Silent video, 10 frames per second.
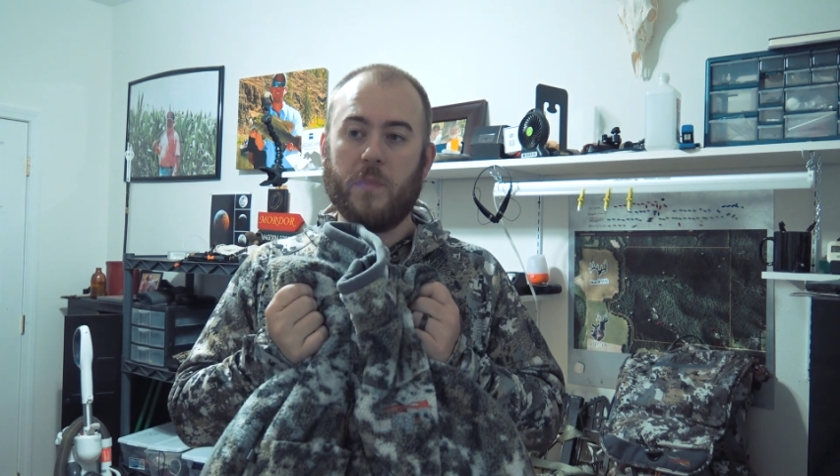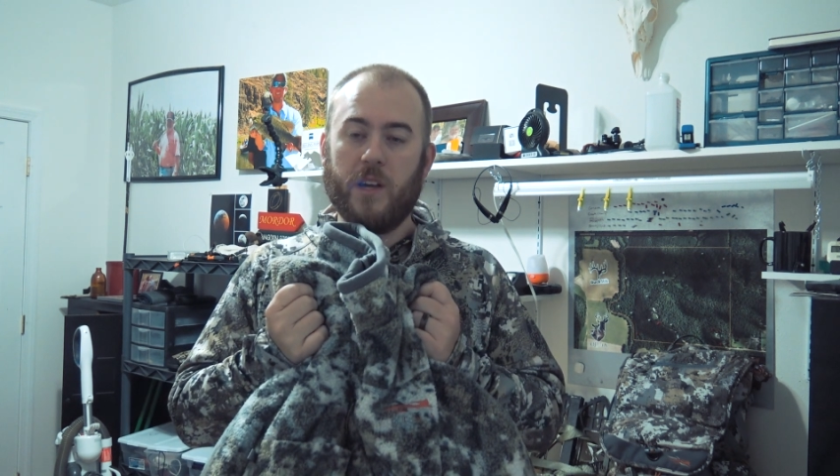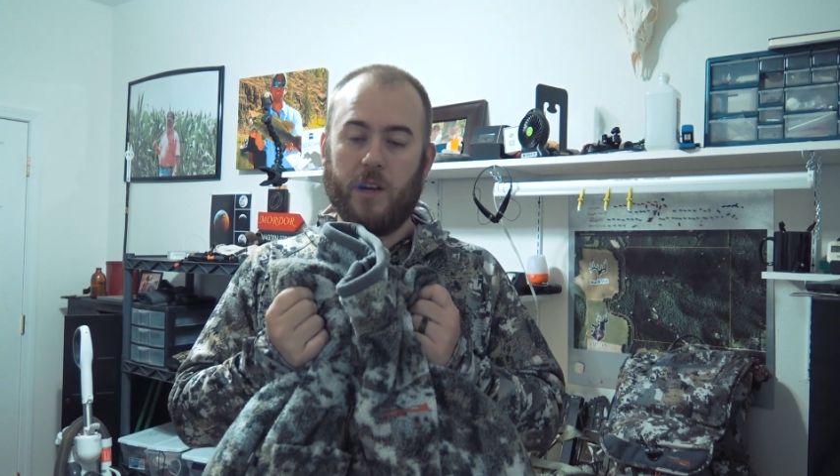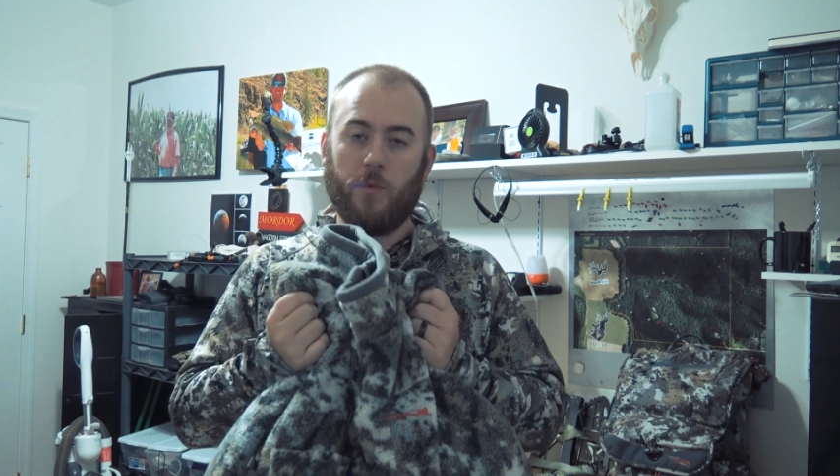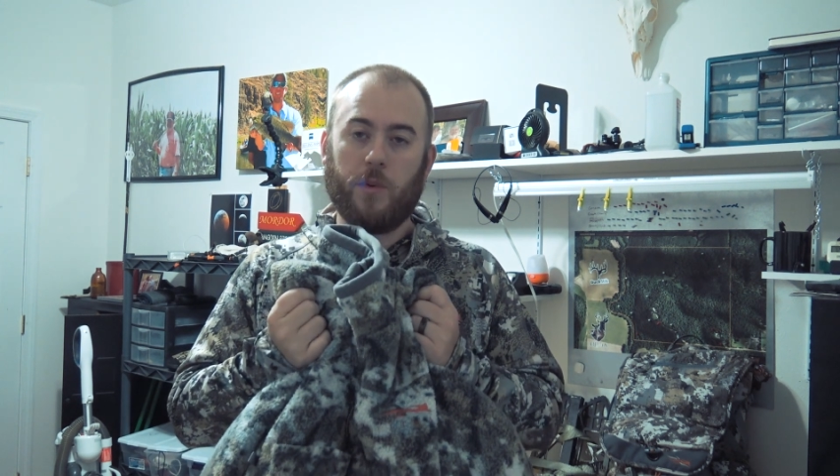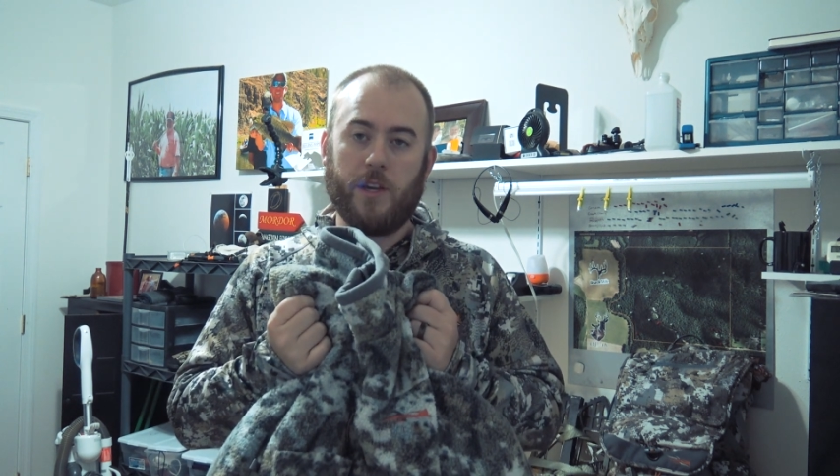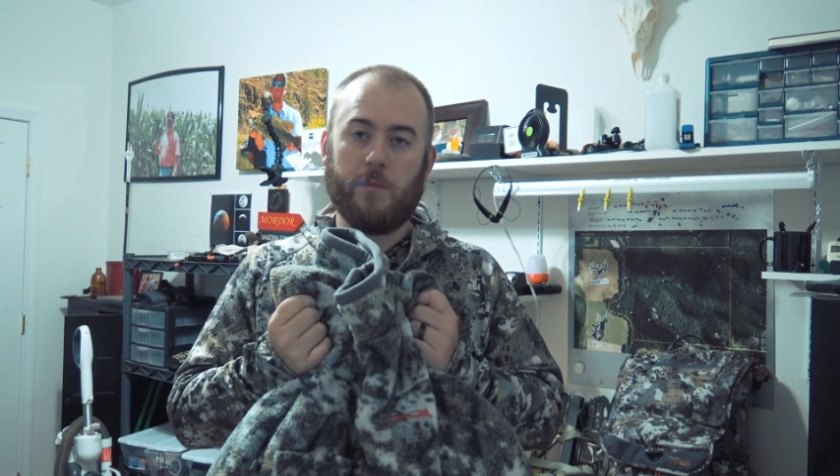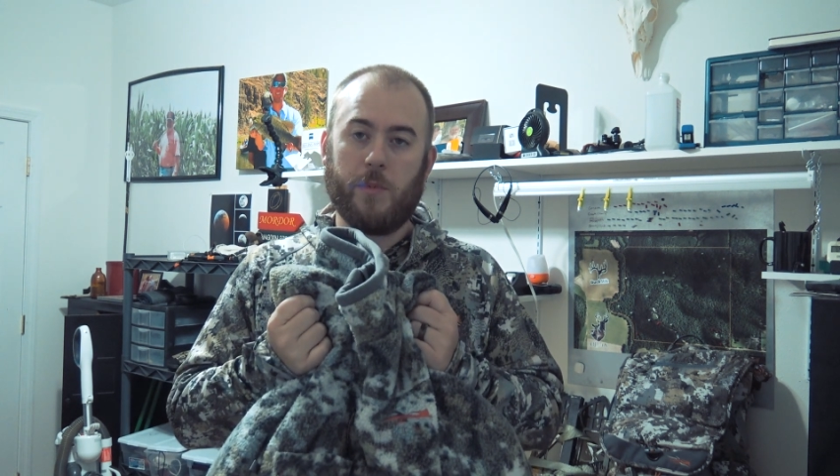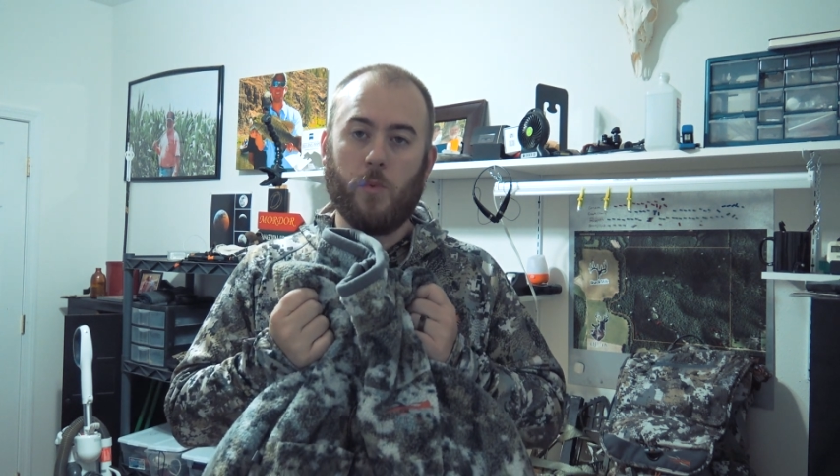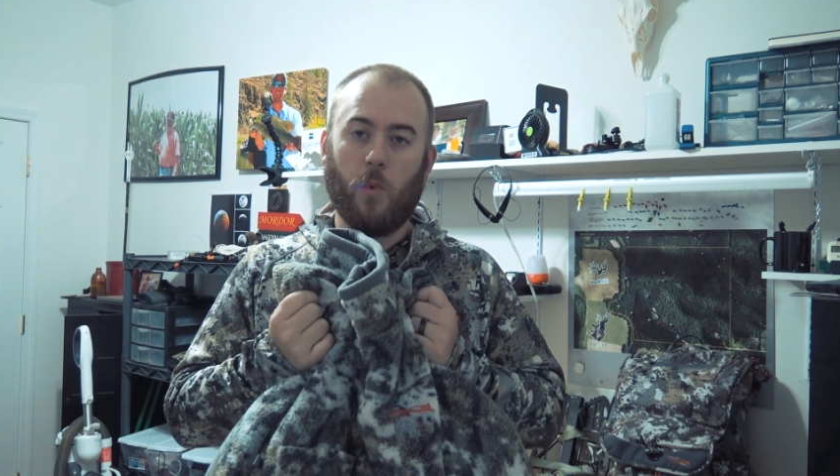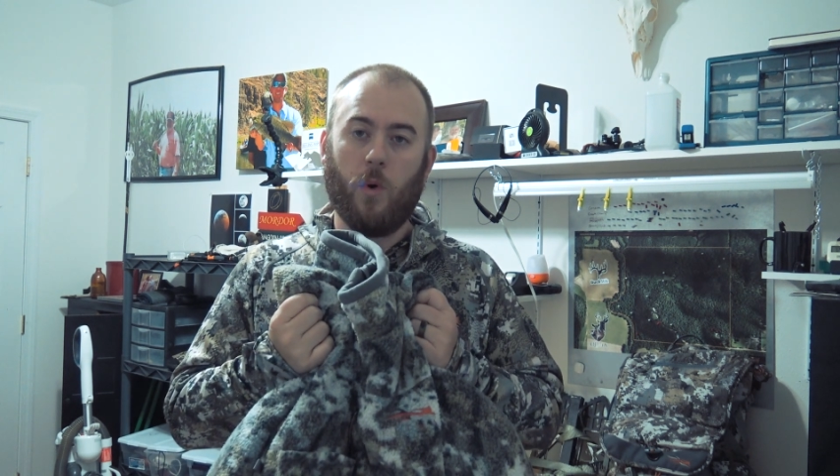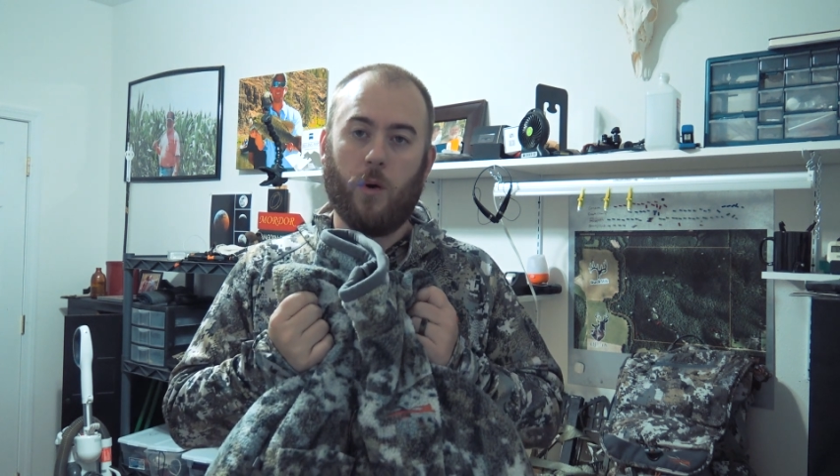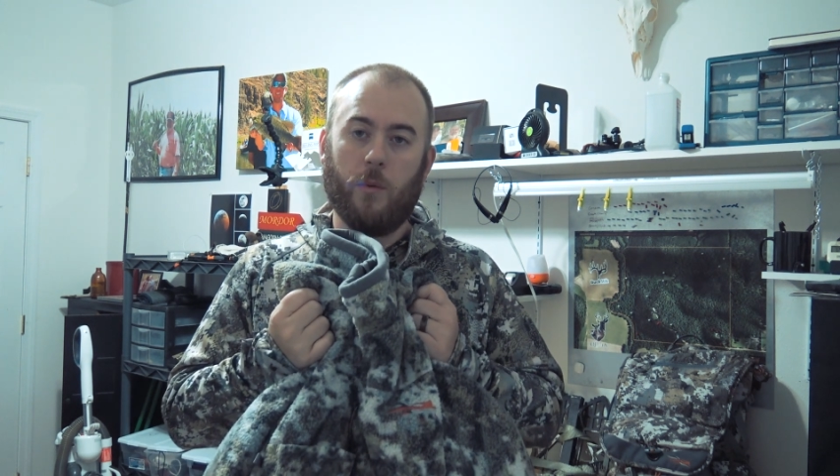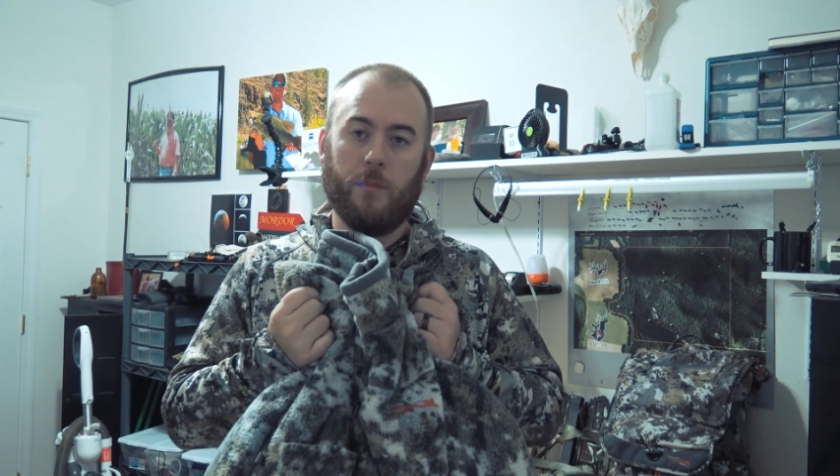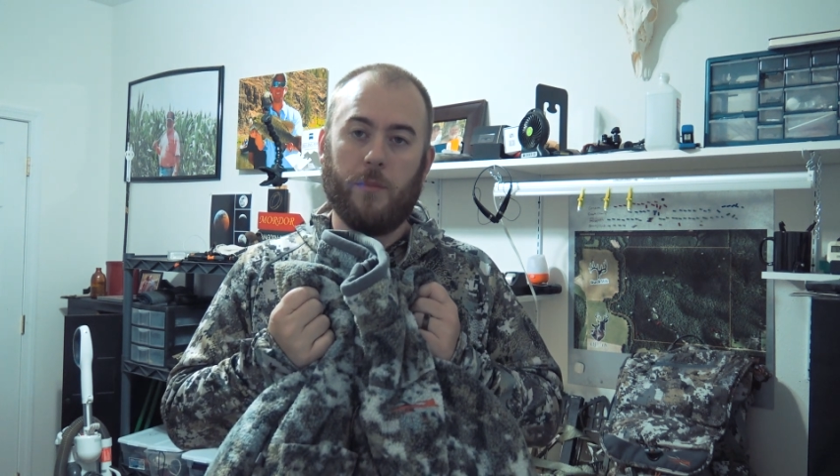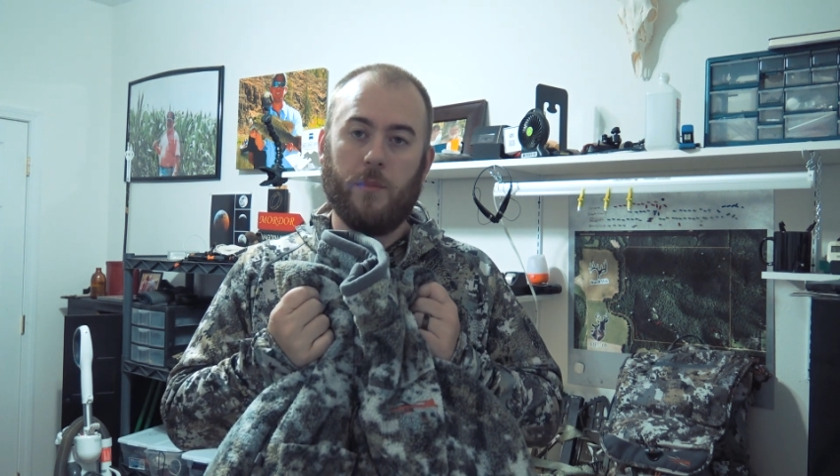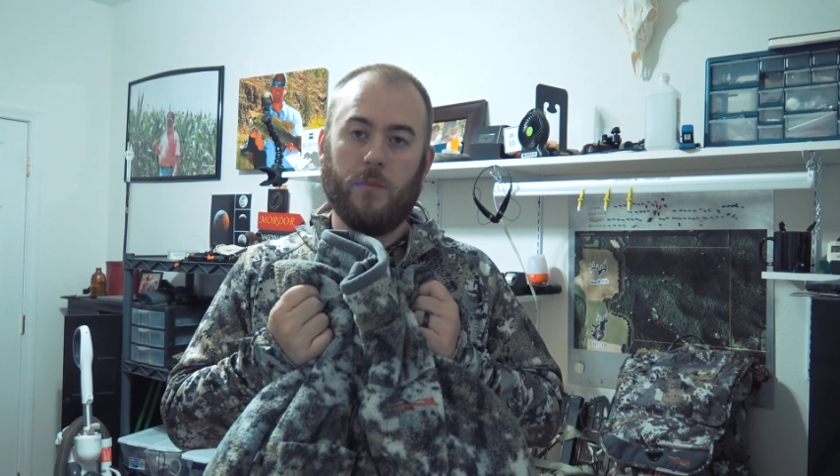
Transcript: It will keep you warm